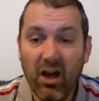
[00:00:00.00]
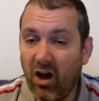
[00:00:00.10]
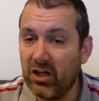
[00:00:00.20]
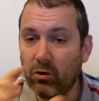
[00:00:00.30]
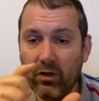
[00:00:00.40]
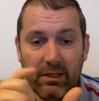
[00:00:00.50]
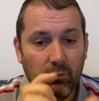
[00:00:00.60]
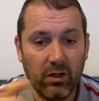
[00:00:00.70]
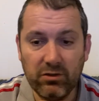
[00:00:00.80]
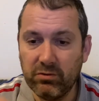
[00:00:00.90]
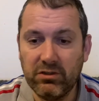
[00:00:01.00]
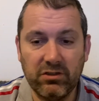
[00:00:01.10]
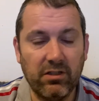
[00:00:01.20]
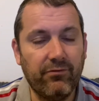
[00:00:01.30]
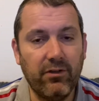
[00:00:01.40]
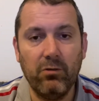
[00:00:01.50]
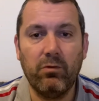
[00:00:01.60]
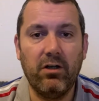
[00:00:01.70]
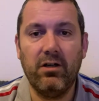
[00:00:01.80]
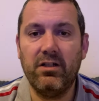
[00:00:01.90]
And all it was just a few
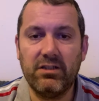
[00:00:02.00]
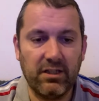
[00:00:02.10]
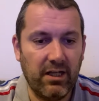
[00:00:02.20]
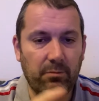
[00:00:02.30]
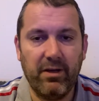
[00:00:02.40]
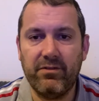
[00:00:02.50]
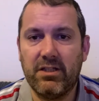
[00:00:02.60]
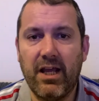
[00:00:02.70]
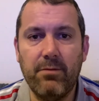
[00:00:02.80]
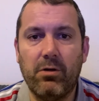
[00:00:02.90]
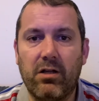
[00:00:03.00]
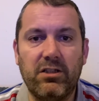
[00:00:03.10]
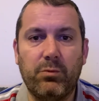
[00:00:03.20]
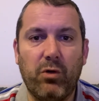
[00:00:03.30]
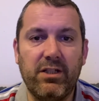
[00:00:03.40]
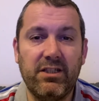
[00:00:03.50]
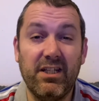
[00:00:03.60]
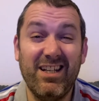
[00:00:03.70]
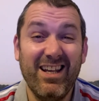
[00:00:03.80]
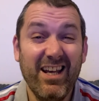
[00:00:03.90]
words, a little bit of a table on a
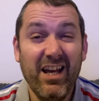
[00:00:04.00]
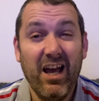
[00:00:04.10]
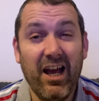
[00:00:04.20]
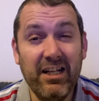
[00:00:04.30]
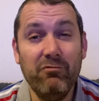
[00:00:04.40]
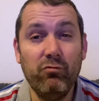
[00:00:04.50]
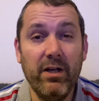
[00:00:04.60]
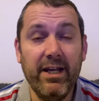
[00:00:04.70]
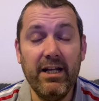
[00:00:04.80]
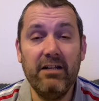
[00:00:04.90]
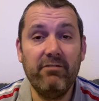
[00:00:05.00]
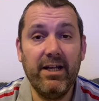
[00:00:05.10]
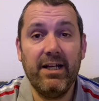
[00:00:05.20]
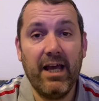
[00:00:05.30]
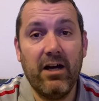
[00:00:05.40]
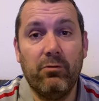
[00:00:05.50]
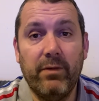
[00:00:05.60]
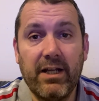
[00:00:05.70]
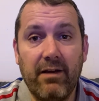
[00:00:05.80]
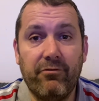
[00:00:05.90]
spreadsheet, and it really helped me
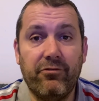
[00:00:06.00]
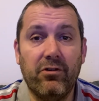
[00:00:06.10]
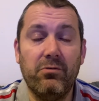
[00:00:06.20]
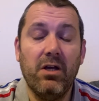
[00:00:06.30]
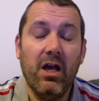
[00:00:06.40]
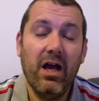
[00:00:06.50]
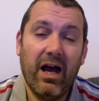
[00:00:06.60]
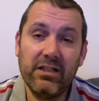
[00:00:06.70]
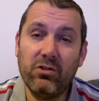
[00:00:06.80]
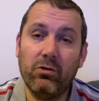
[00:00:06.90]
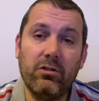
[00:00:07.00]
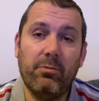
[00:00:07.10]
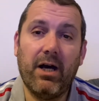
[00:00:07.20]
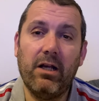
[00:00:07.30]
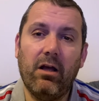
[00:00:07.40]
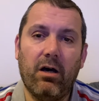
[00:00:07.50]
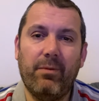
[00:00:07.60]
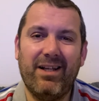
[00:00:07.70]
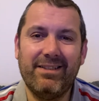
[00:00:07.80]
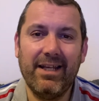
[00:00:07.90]
get through. I talk about a lot
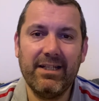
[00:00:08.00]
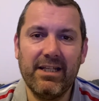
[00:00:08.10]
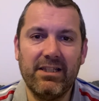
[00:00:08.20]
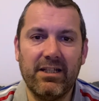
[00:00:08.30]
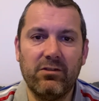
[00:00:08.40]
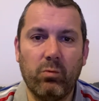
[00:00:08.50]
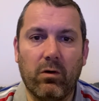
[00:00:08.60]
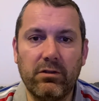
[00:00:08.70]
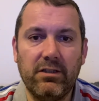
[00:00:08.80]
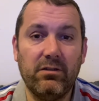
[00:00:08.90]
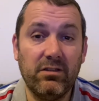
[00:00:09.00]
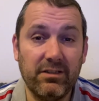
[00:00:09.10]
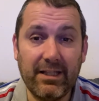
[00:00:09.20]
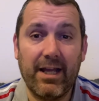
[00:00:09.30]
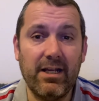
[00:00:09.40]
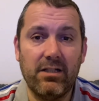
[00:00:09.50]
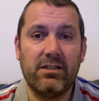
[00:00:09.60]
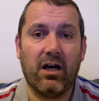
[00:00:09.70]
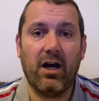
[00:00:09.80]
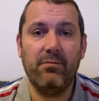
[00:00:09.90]
about taking things one day at a
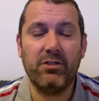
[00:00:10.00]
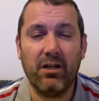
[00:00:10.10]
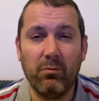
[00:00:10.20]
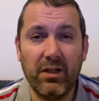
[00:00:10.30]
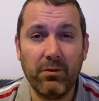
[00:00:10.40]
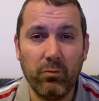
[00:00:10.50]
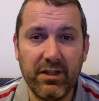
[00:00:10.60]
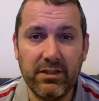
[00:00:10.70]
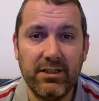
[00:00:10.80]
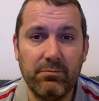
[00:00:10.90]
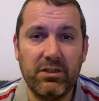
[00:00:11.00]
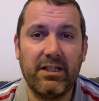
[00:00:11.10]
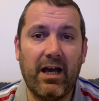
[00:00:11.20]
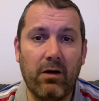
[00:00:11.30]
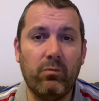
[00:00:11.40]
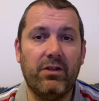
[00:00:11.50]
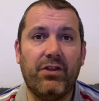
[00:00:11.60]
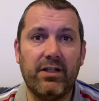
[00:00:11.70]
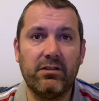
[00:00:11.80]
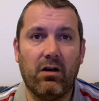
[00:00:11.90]
time. You know, when the chips are down, when
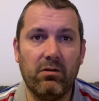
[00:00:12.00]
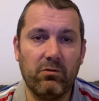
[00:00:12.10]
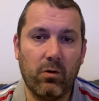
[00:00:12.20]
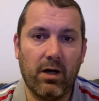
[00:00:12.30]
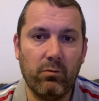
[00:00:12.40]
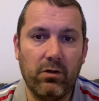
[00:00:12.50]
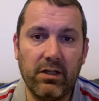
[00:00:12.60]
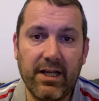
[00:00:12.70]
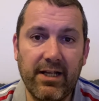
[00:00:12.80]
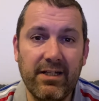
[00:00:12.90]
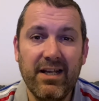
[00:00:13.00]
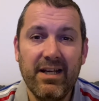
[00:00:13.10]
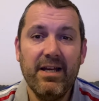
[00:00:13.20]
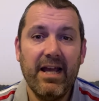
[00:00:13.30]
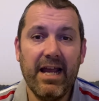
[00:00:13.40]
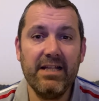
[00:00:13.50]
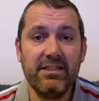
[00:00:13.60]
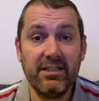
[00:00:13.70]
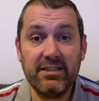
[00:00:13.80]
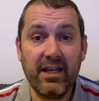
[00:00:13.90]
things aren't quite working. It's
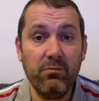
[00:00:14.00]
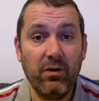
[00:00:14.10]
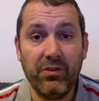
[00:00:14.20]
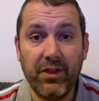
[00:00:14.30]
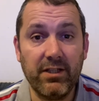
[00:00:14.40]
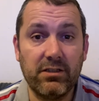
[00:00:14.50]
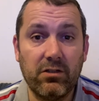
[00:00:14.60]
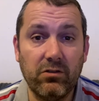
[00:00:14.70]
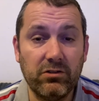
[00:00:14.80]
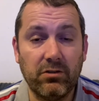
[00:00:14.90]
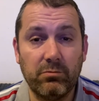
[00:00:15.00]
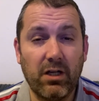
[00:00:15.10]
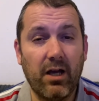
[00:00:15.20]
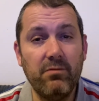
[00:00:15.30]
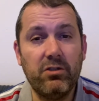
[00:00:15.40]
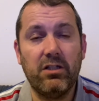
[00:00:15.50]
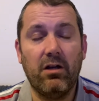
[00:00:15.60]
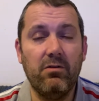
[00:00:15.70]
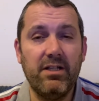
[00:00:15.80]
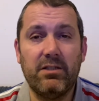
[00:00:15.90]
the same when things are good sometimes. You
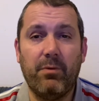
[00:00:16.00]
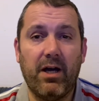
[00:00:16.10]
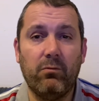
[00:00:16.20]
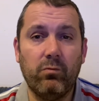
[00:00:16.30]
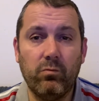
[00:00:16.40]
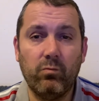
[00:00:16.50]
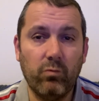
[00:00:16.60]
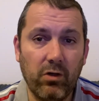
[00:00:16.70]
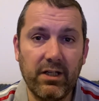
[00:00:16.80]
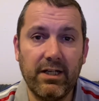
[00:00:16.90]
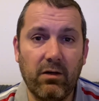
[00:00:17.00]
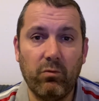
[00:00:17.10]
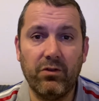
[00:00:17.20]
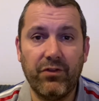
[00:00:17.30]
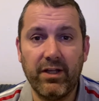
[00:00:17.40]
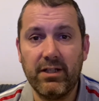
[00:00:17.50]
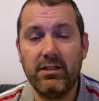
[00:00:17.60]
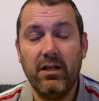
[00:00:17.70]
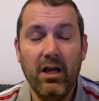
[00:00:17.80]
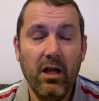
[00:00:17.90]
know, it's about working on one
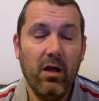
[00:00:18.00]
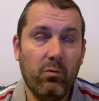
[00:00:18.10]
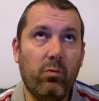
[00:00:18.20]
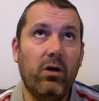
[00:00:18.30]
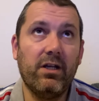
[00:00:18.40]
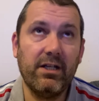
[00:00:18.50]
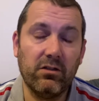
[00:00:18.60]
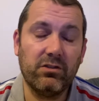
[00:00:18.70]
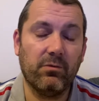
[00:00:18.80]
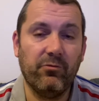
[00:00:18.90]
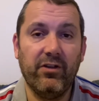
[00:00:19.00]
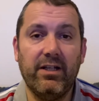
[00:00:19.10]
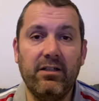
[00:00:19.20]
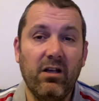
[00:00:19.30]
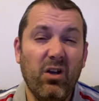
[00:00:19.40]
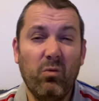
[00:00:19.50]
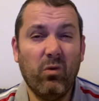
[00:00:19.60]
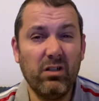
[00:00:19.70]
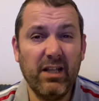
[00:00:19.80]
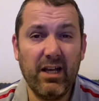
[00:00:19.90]
thing, working on something
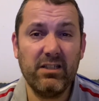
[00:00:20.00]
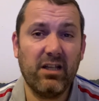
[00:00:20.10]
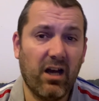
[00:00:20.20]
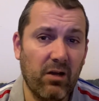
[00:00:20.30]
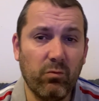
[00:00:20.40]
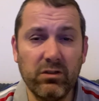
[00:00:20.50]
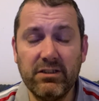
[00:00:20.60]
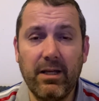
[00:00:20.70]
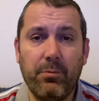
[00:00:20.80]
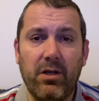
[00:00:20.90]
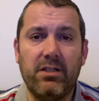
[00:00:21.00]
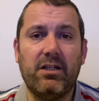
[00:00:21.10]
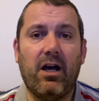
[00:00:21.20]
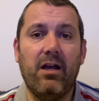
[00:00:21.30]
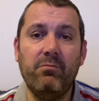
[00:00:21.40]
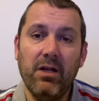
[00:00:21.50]
one day at a time, one step at a time.